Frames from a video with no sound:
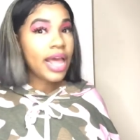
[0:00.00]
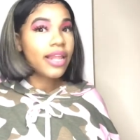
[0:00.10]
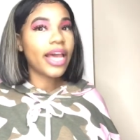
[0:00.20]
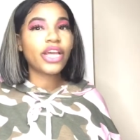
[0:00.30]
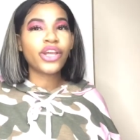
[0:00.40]

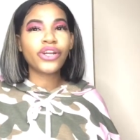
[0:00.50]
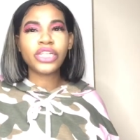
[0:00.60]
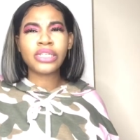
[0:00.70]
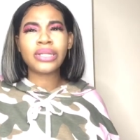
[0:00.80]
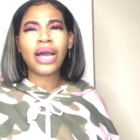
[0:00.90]
Like, you're
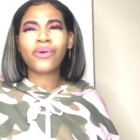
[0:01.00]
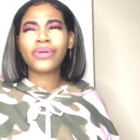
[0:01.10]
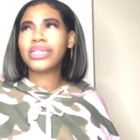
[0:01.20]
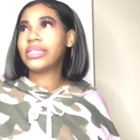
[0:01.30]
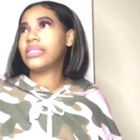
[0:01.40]
just not going
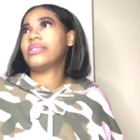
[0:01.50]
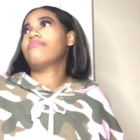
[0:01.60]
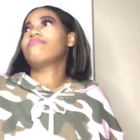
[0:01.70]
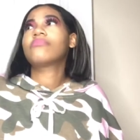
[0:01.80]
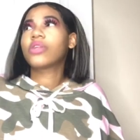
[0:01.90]
to just
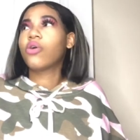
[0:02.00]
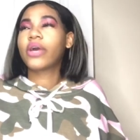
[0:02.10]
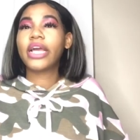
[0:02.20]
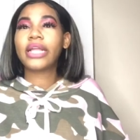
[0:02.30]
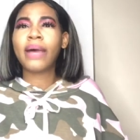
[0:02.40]

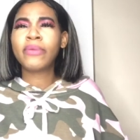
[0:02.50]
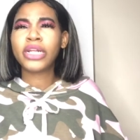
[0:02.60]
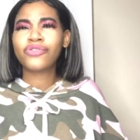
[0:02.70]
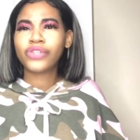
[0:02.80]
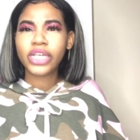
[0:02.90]
okay, not being in
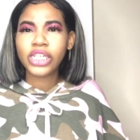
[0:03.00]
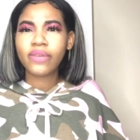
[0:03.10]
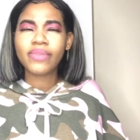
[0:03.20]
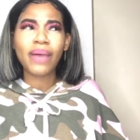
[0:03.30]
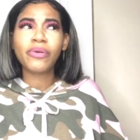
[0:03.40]
this
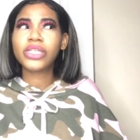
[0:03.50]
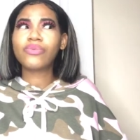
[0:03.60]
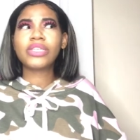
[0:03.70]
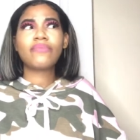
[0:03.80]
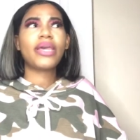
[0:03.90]
relationship, that person
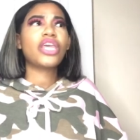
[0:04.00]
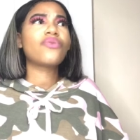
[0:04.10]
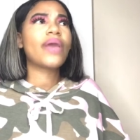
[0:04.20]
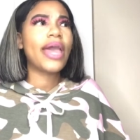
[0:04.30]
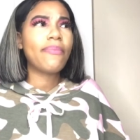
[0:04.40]
wasn't making you
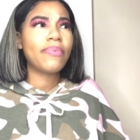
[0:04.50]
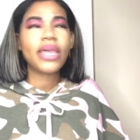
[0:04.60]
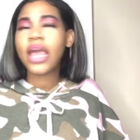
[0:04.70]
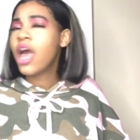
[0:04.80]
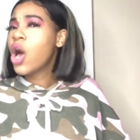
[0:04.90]

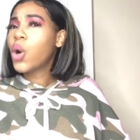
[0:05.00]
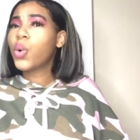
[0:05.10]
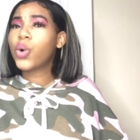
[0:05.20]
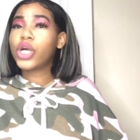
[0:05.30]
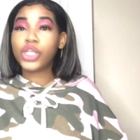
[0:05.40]
happy
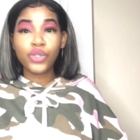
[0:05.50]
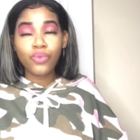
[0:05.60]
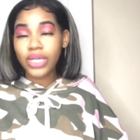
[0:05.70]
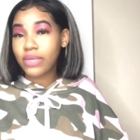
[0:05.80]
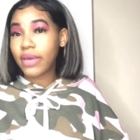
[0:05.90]
or you
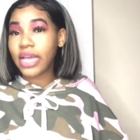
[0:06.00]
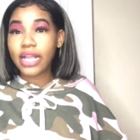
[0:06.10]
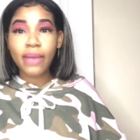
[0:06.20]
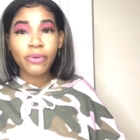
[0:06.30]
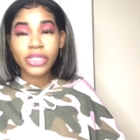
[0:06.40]
wasn't making
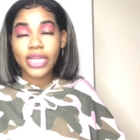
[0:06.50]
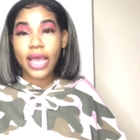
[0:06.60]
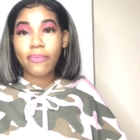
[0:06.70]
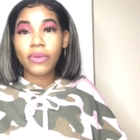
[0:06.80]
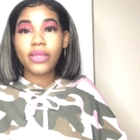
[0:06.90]
that person happy,